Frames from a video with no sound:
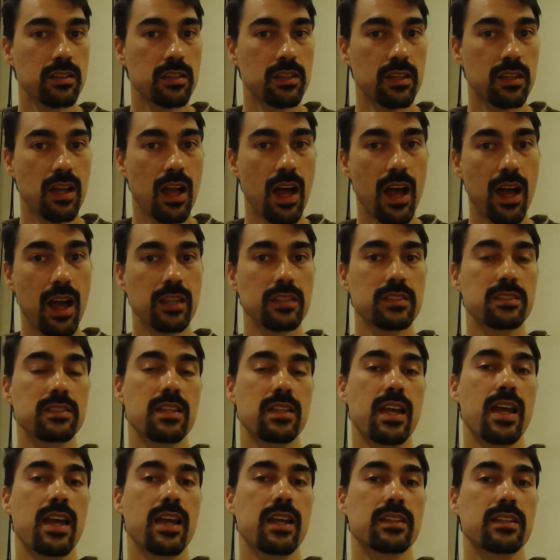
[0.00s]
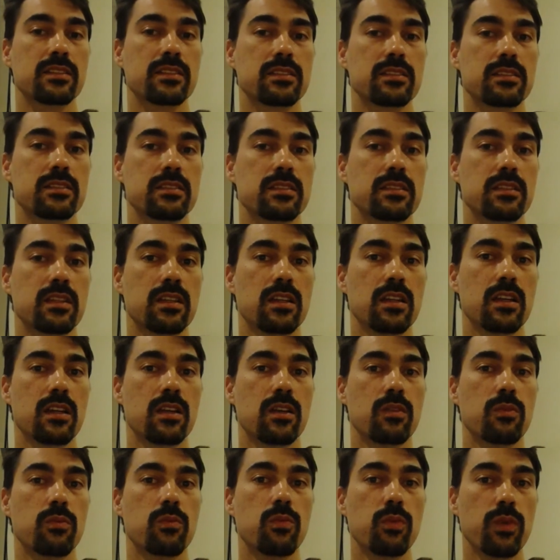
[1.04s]
contacts
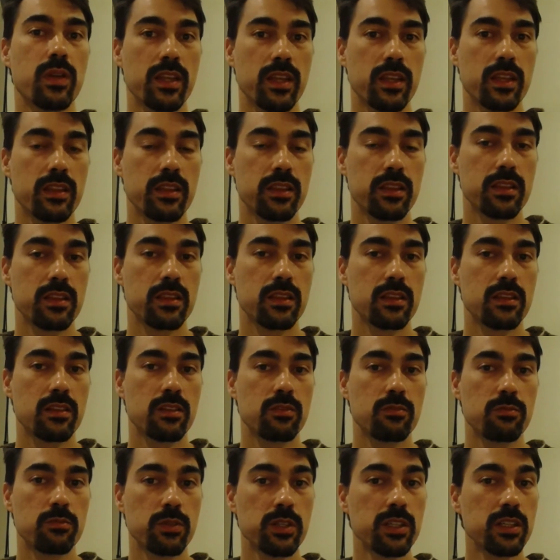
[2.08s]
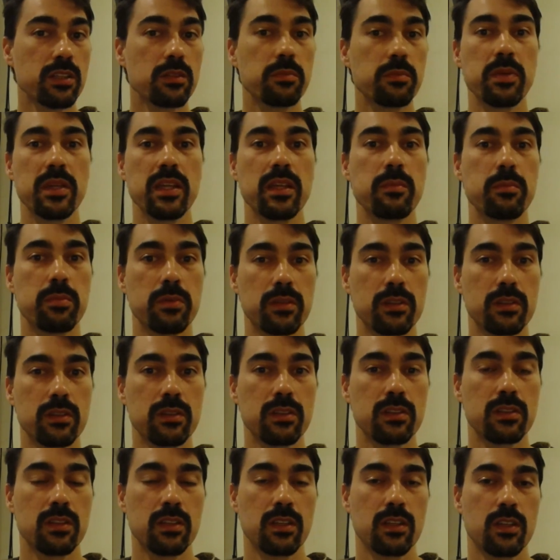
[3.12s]
with real
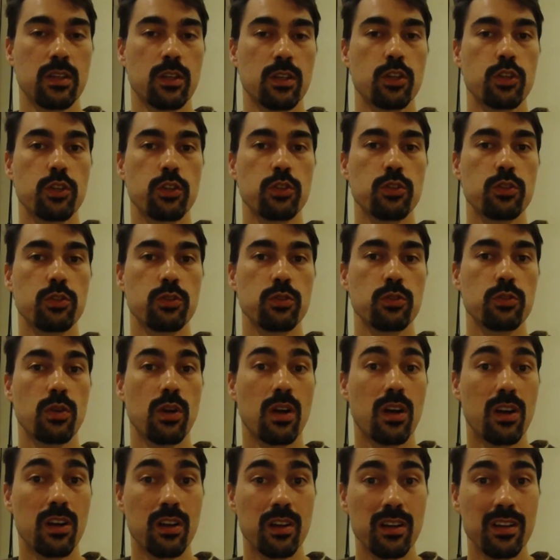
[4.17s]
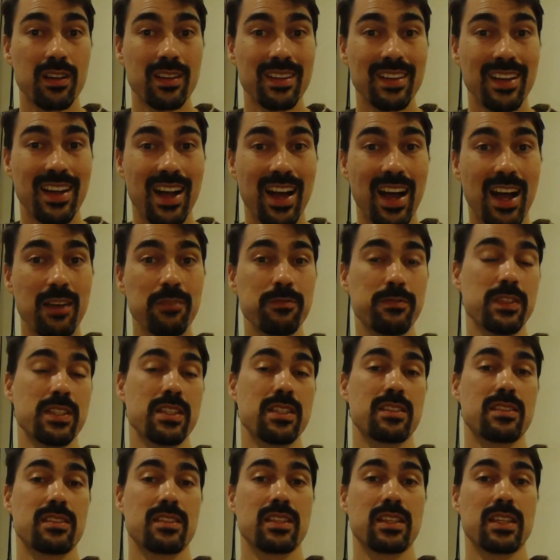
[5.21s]
people who are
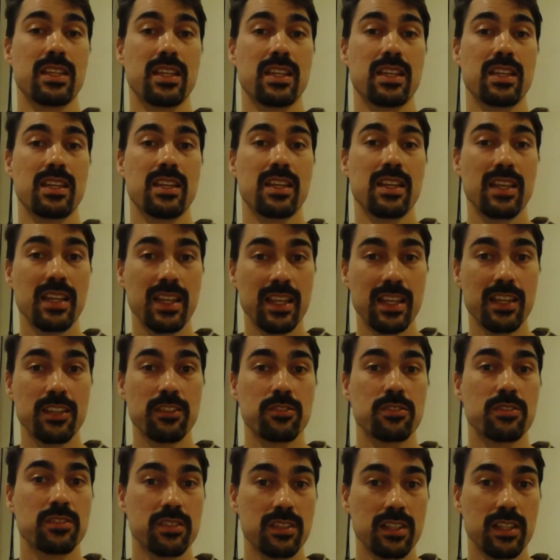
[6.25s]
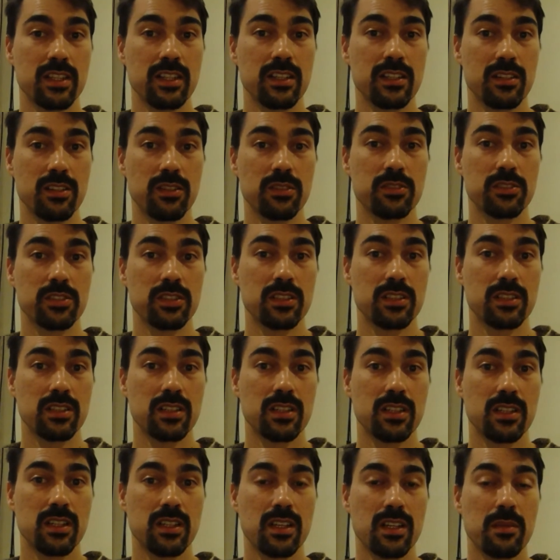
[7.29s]
obviously interested in Clojure,
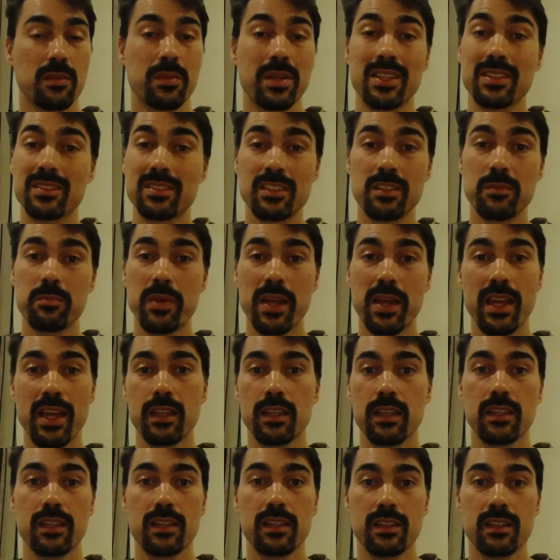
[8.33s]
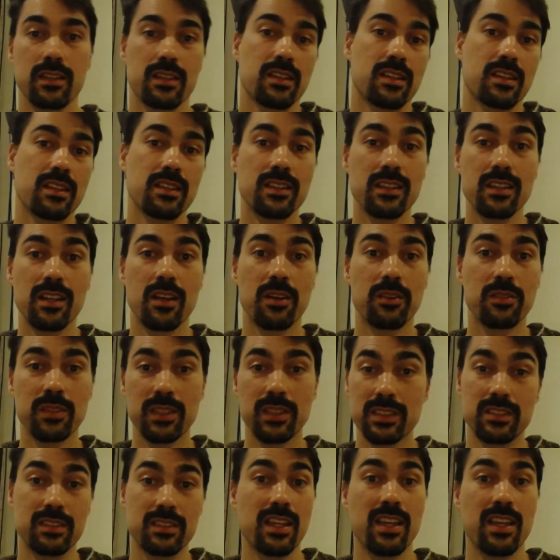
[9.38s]
because they're paying,
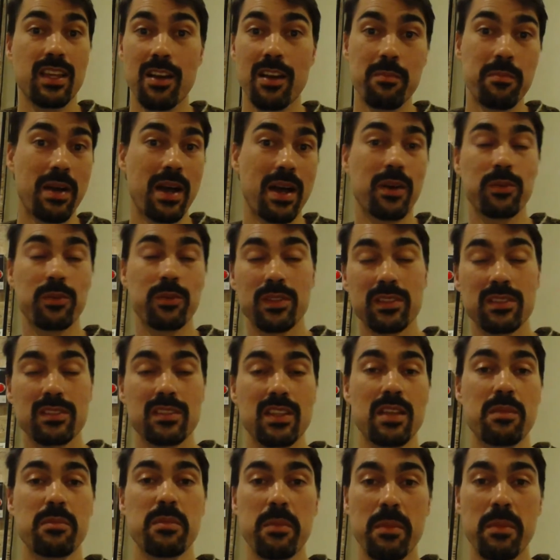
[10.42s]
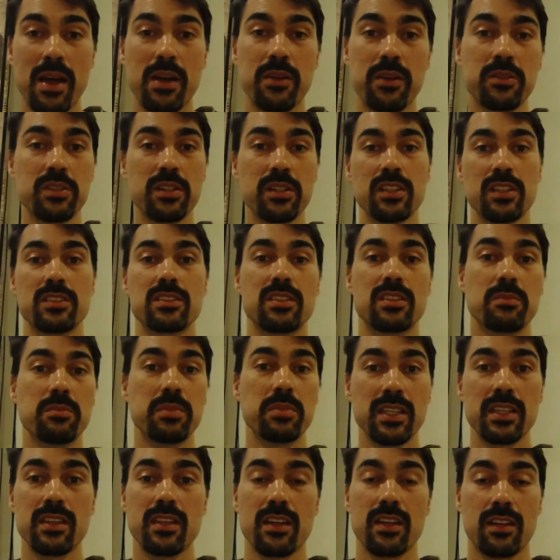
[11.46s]
let's say about the same amount to
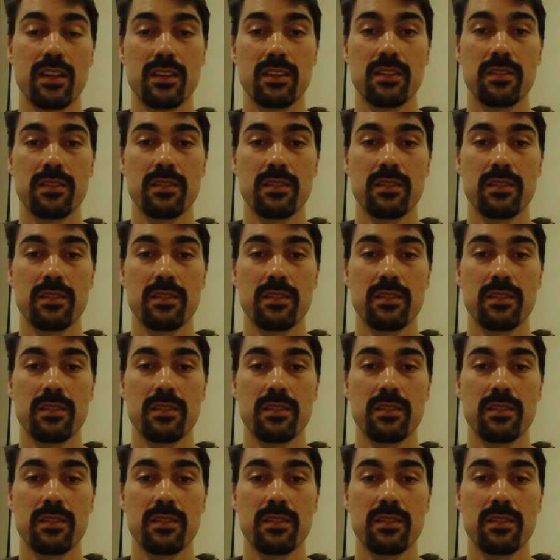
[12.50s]
be there.